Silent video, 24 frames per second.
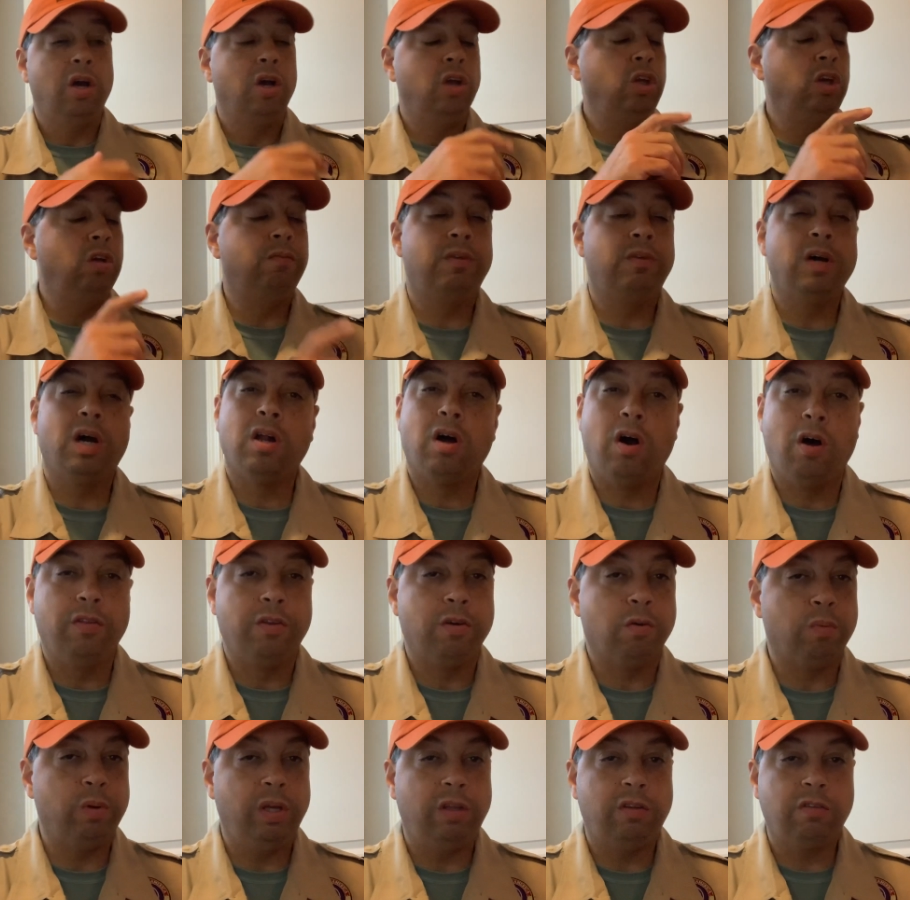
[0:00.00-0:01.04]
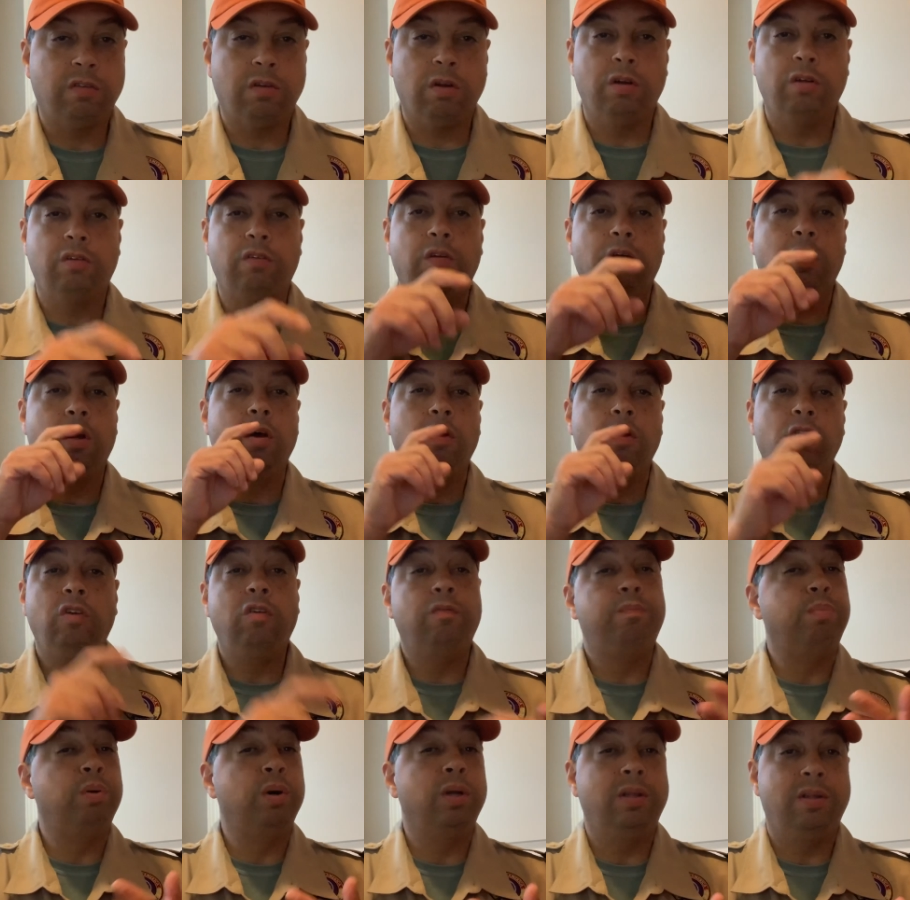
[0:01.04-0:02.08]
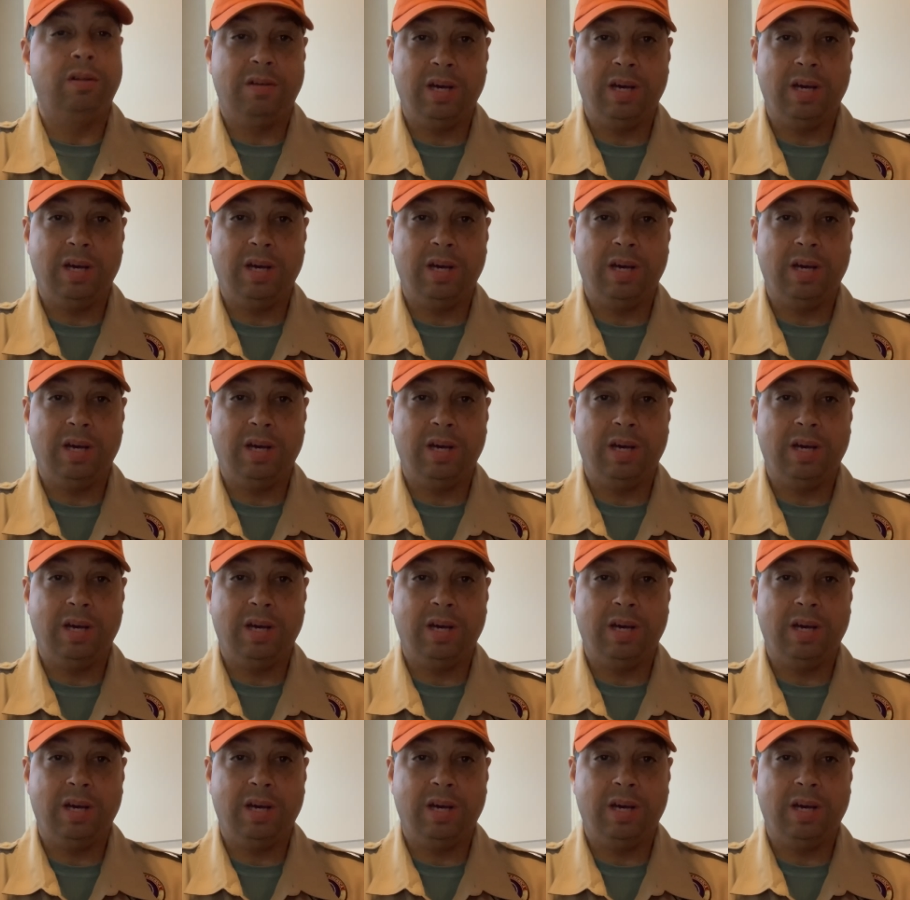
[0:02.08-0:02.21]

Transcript: You've done all the research. You've put the